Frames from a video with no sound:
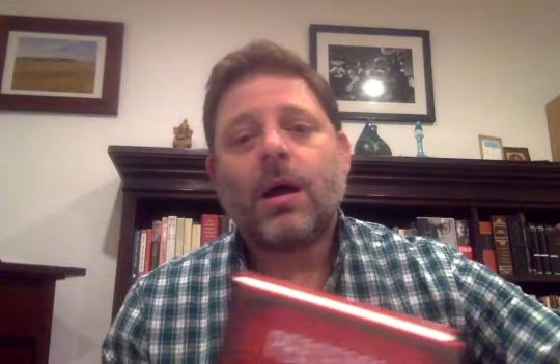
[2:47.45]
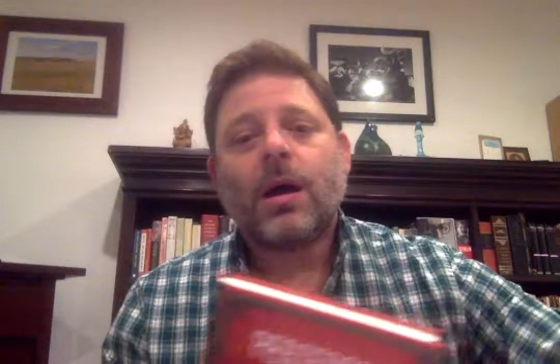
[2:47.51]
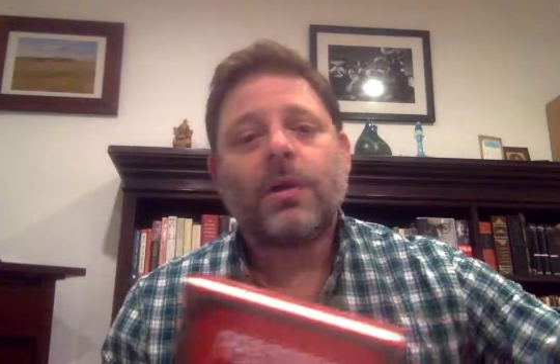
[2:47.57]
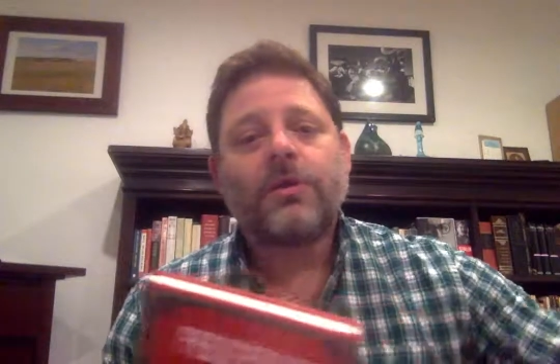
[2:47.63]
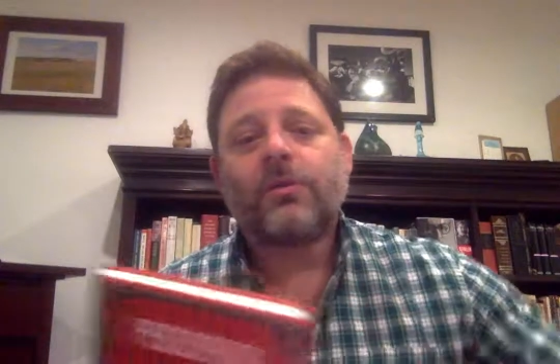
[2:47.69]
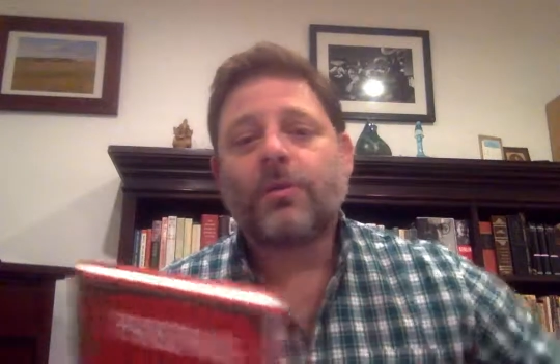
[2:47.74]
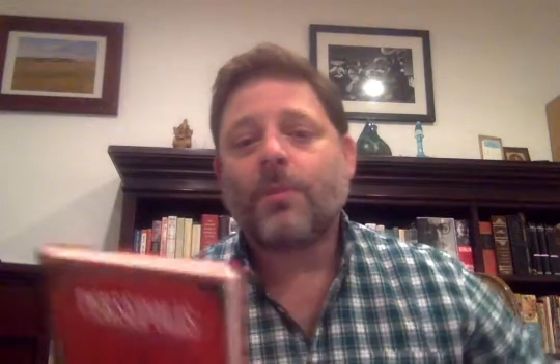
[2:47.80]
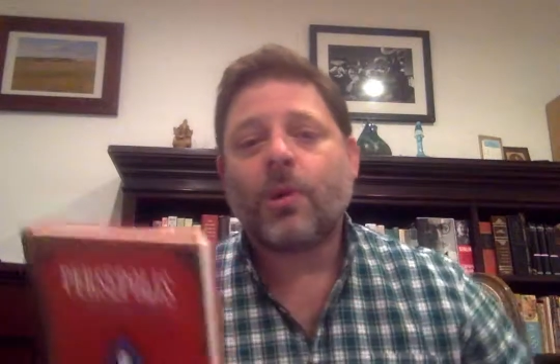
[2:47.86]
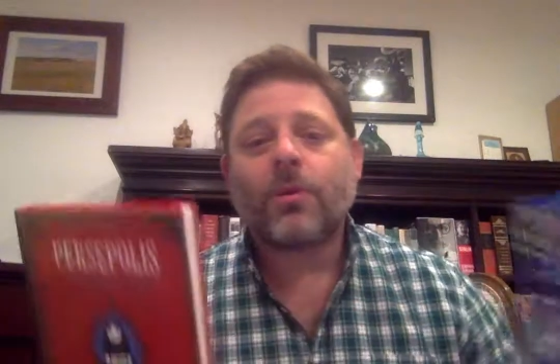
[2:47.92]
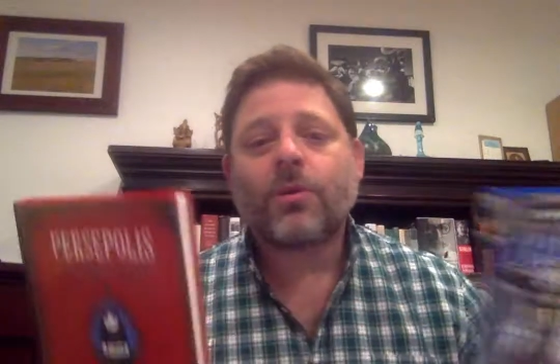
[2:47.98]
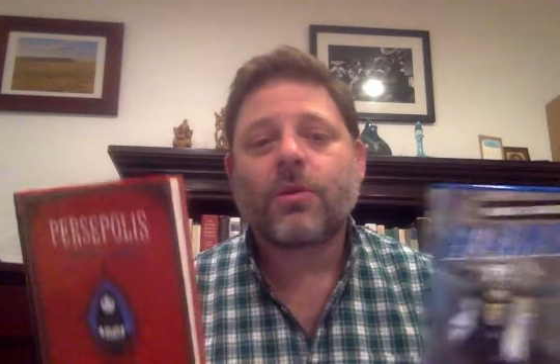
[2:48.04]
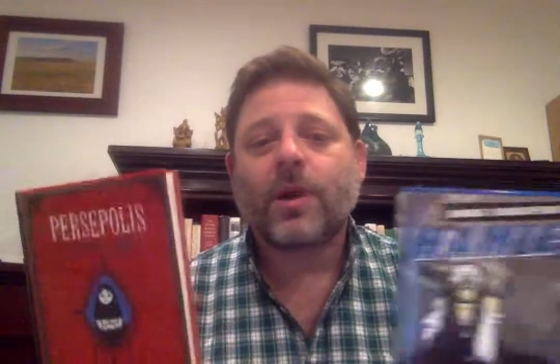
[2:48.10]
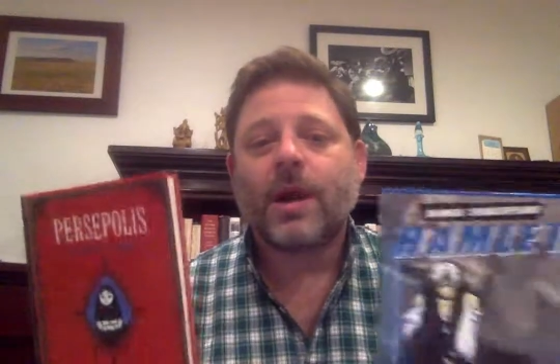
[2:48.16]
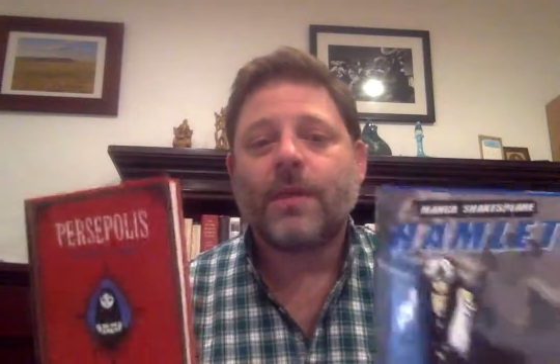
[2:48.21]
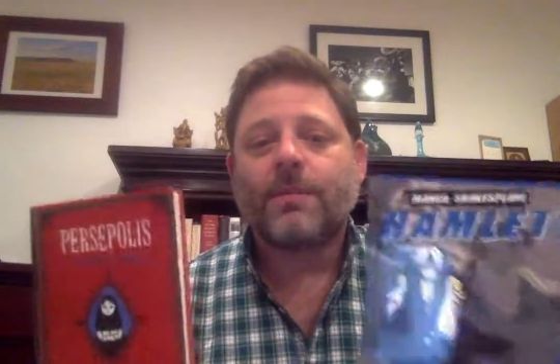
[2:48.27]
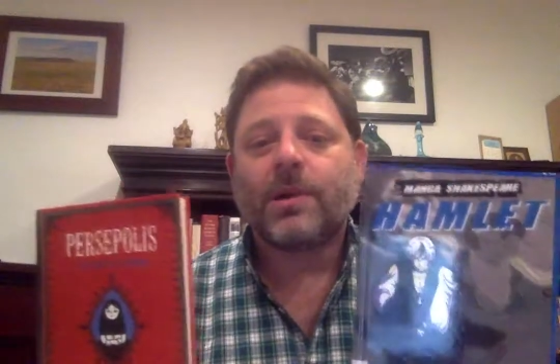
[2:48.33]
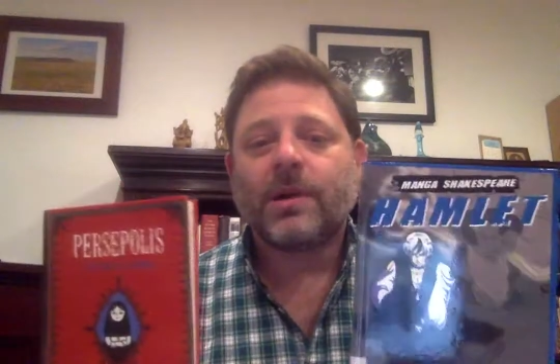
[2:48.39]
These are both
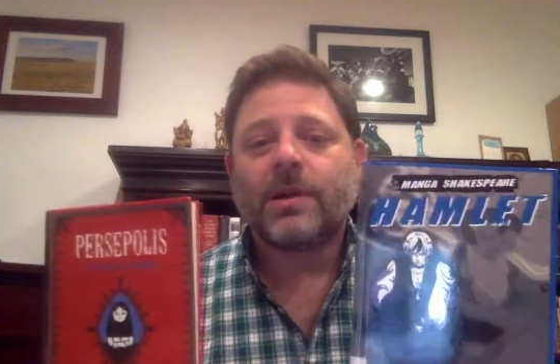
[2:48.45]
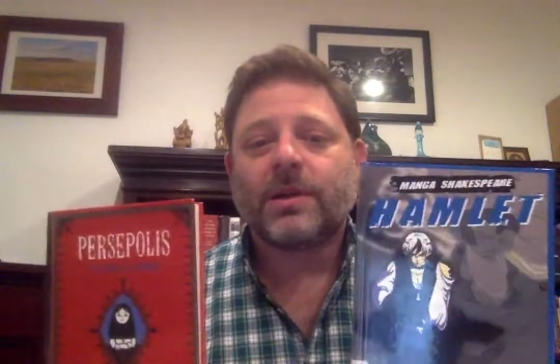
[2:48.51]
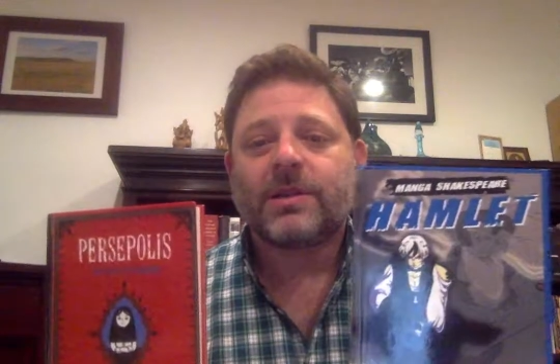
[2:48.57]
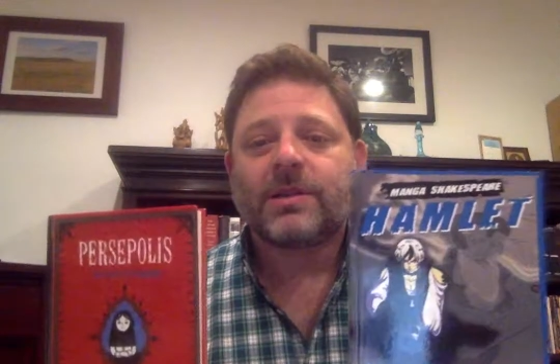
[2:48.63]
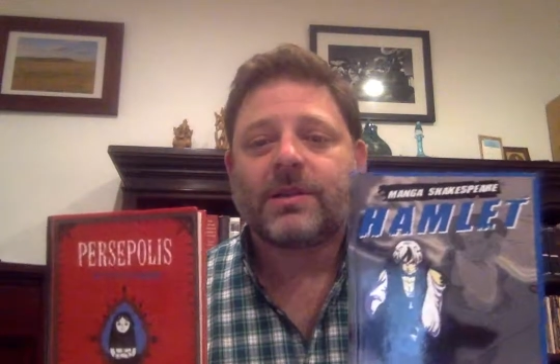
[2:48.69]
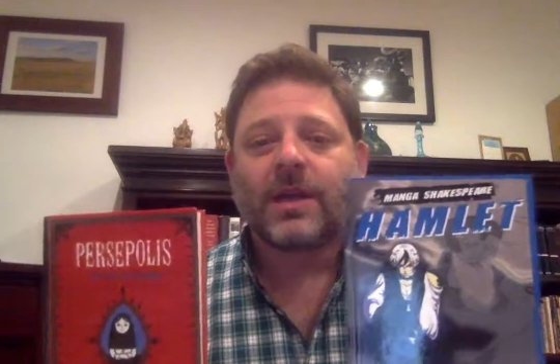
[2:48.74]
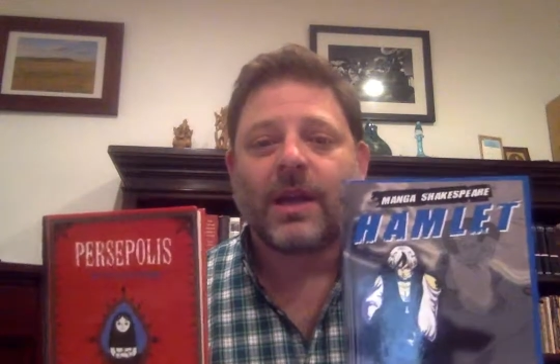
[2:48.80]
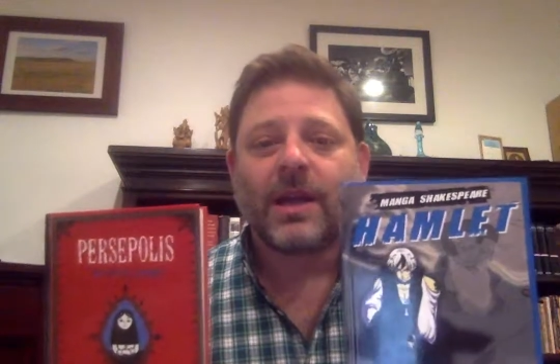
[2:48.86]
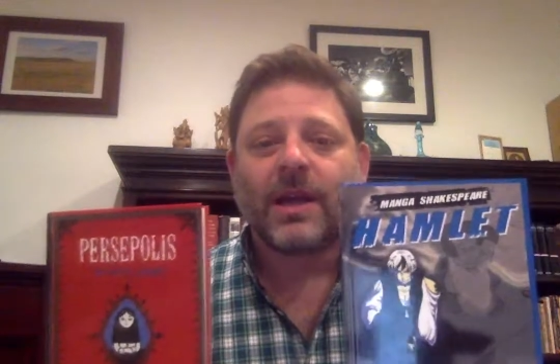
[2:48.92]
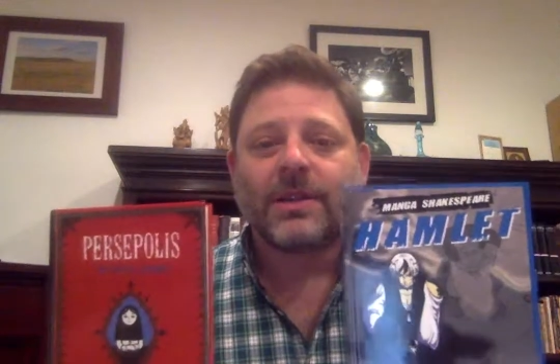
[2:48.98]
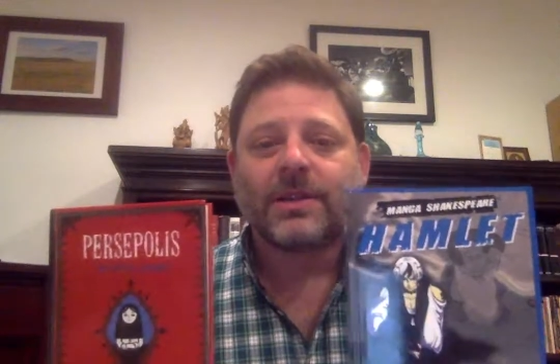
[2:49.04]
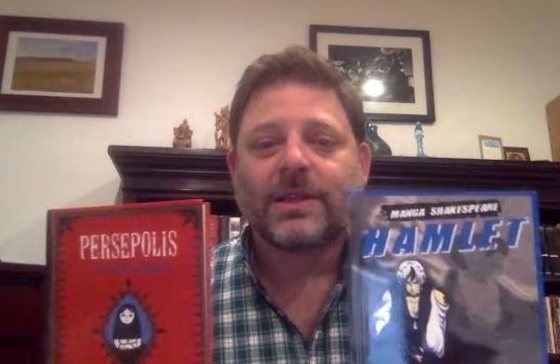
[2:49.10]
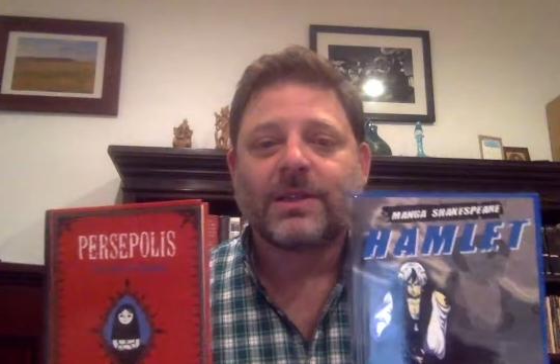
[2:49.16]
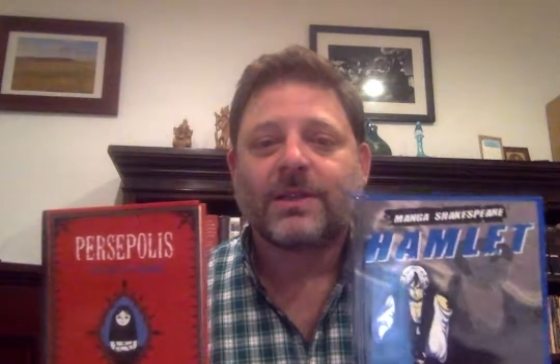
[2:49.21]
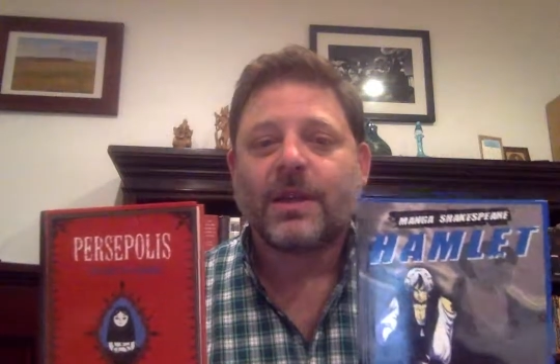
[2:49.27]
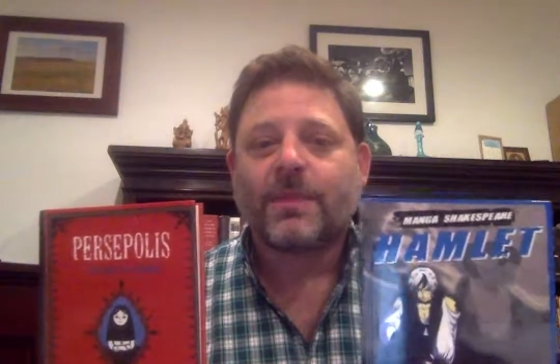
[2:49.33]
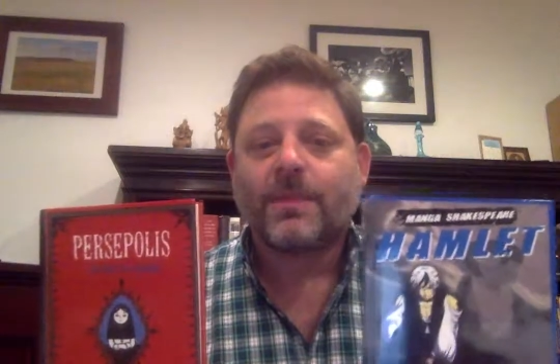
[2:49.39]
great books, and as I
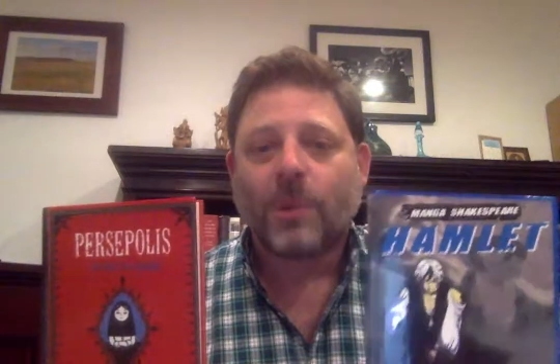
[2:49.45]
said,